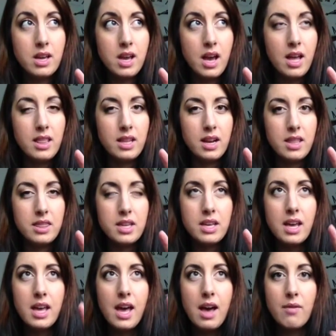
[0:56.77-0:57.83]
and then I think
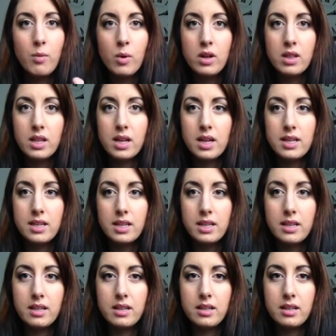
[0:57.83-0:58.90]
I have one that I
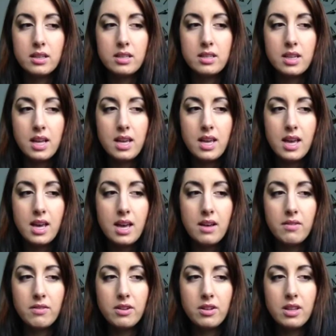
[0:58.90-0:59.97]
did day
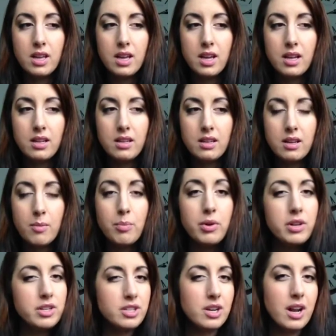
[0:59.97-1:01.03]
after that. I'm
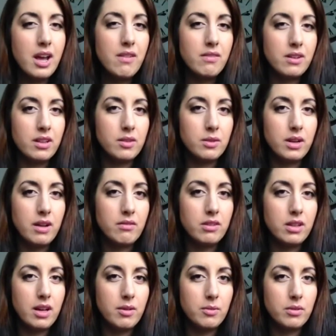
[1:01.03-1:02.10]
pretty sure I have another one after
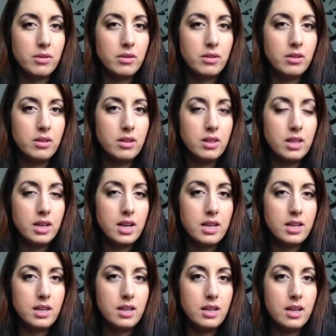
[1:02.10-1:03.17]
that one that I
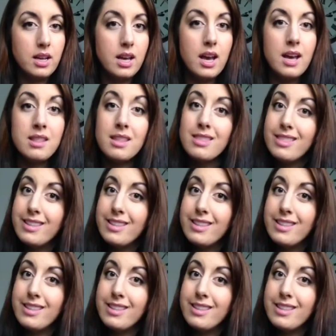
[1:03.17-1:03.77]
did, and then